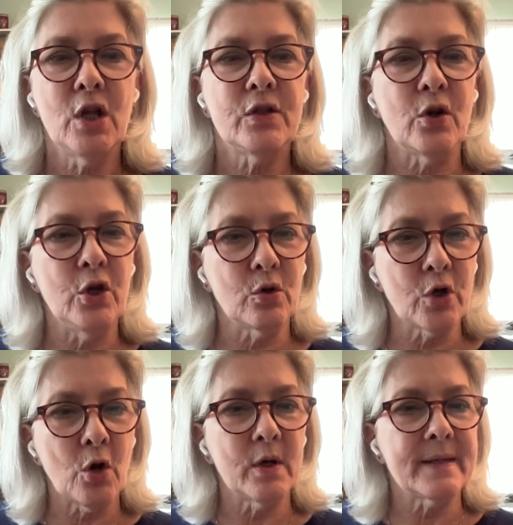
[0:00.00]
So you'll
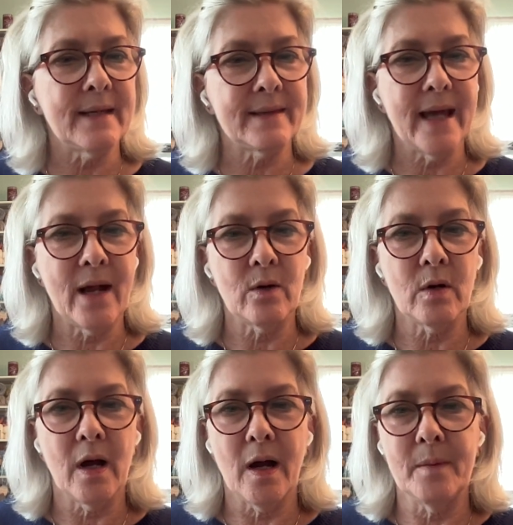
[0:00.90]
notice that
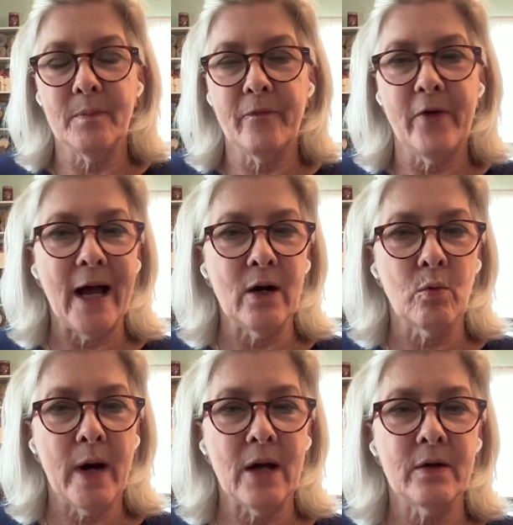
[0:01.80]
final
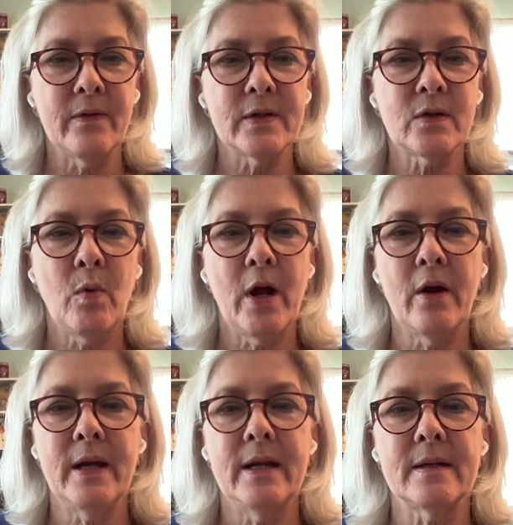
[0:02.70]
round of the
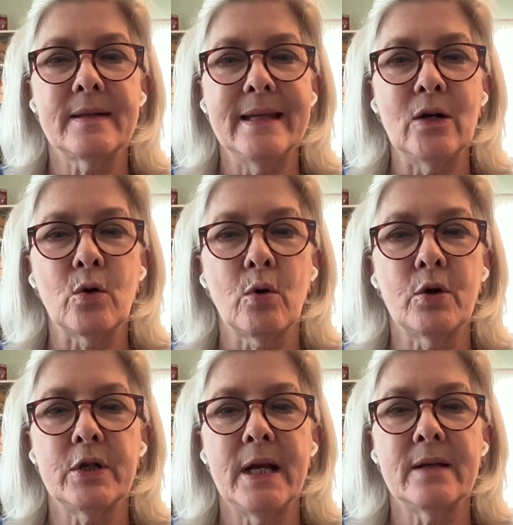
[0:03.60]
square is single
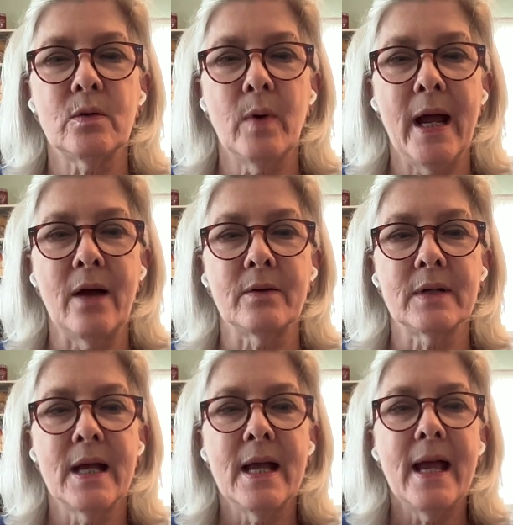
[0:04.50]
crochets
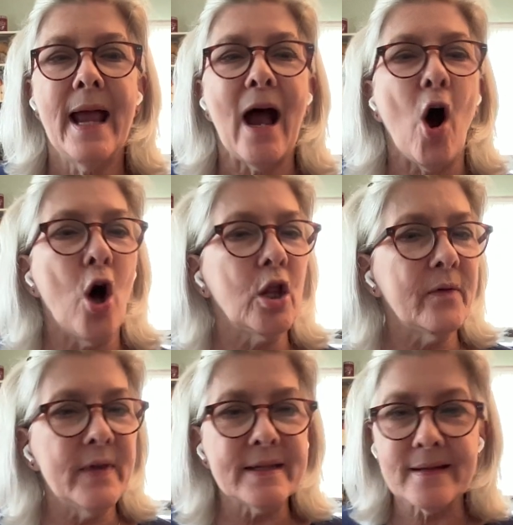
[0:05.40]
around. All
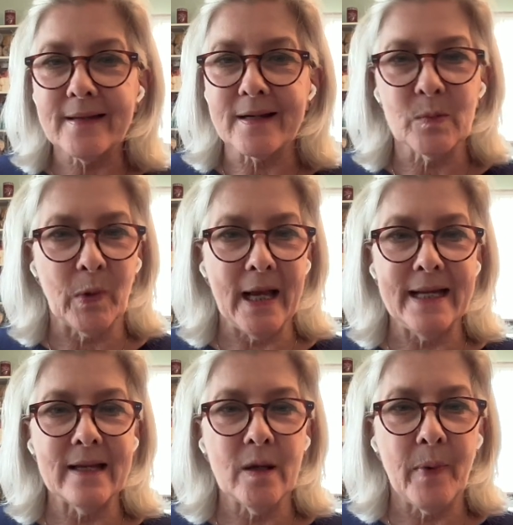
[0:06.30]
of this is
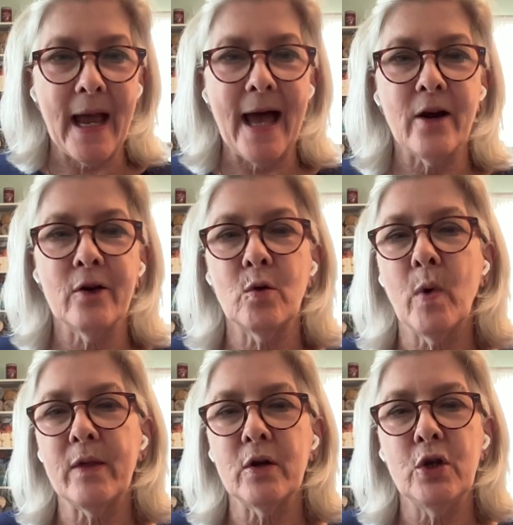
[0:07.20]
explained in the pattern,
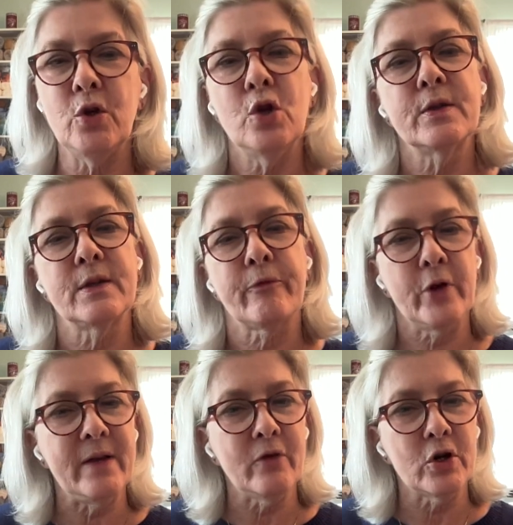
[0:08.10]
whether you use the
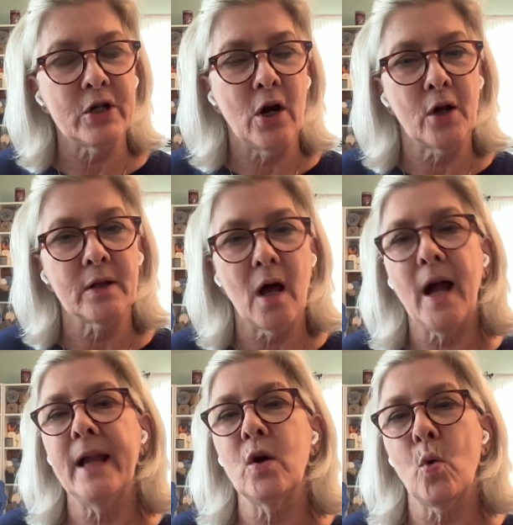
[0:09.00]
free version
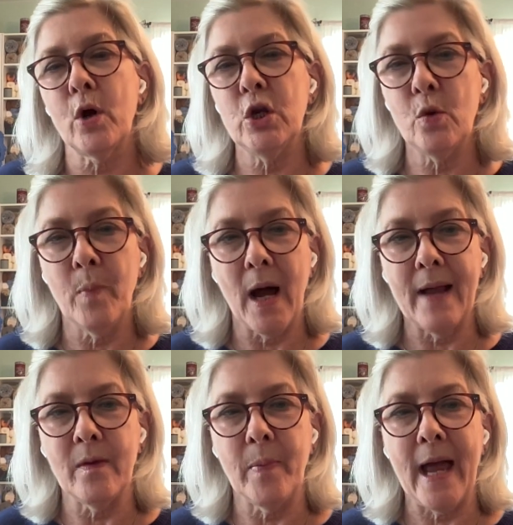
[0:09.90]
online or you
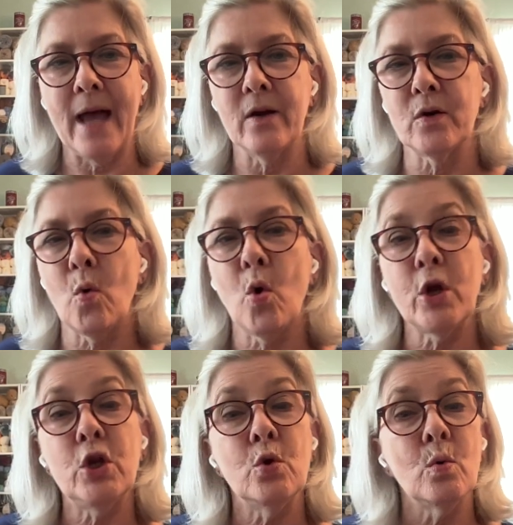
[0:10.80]
buy the pattern or
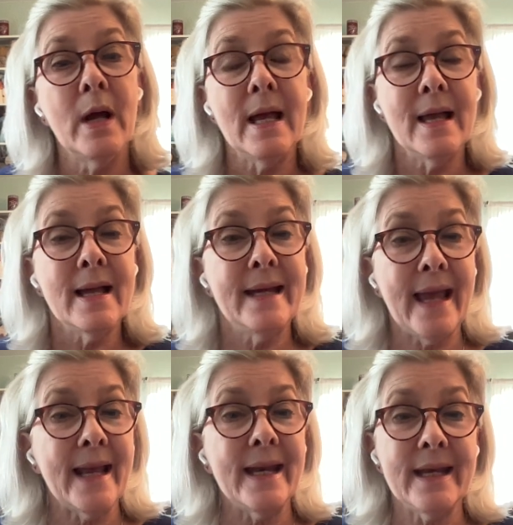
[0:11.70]
you
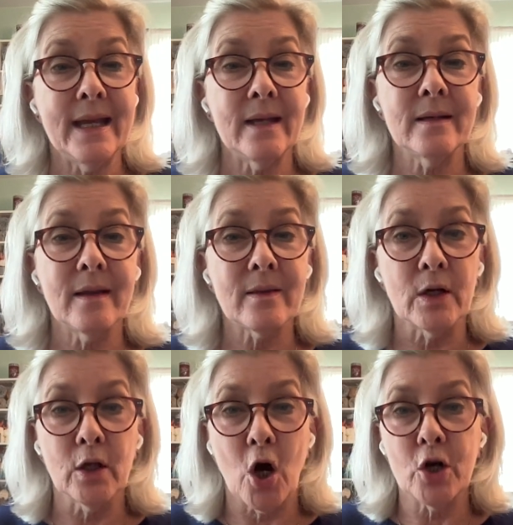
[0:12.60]
get it in
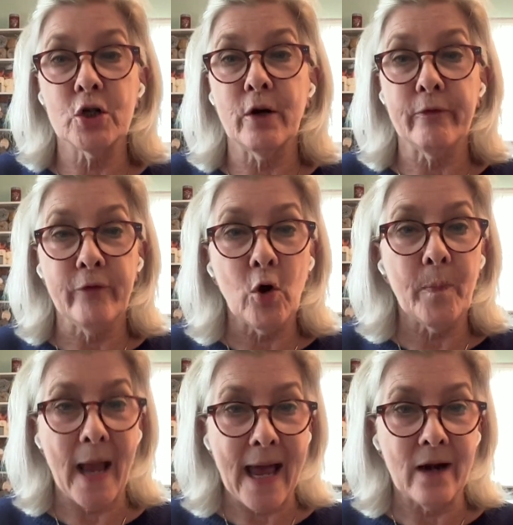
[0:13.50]
the larger full
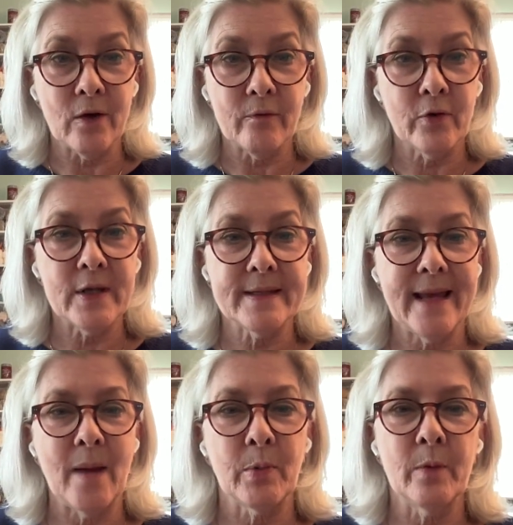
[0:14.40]
pattern for the
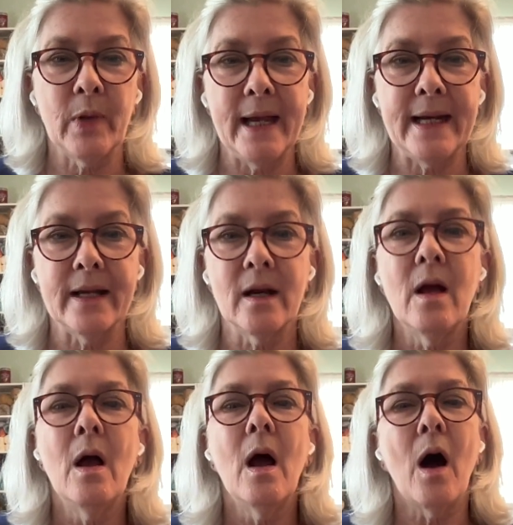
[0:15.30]
sampler blanket.
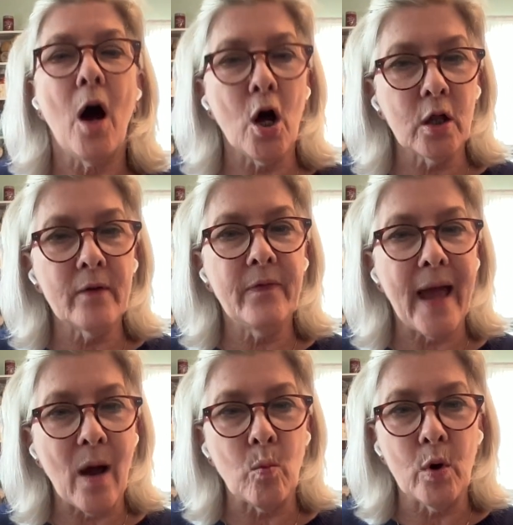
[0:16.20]
All of
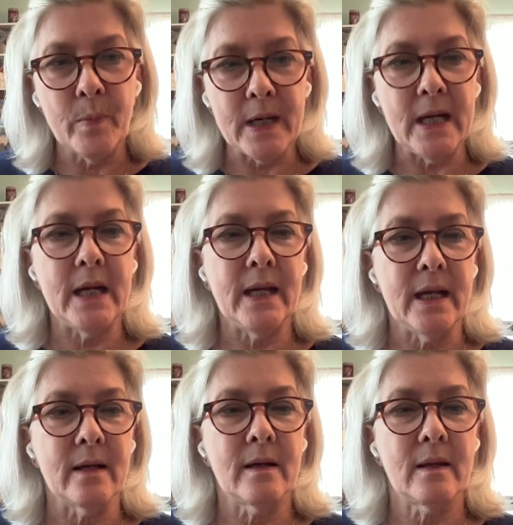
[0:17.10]
that will be
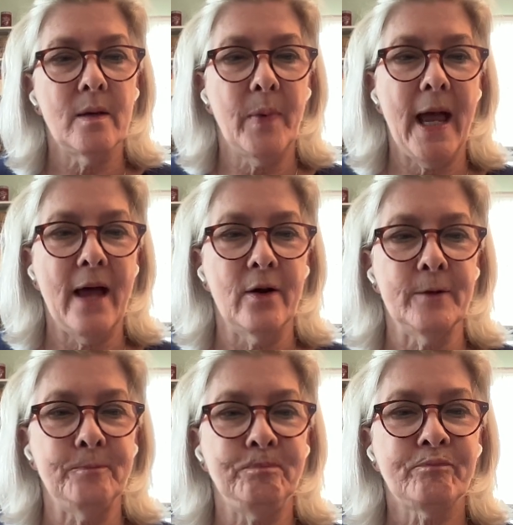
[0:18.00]
in the
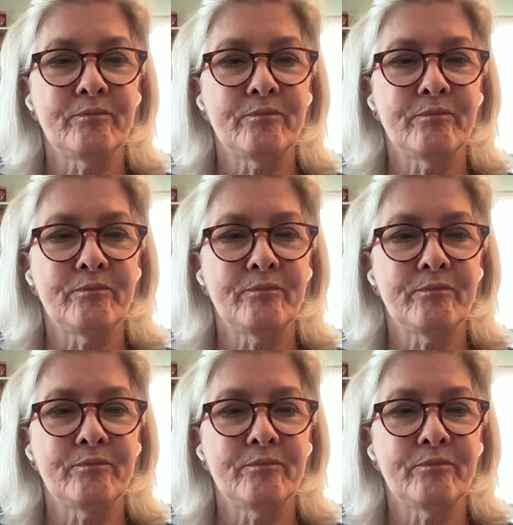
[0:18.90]
pattern.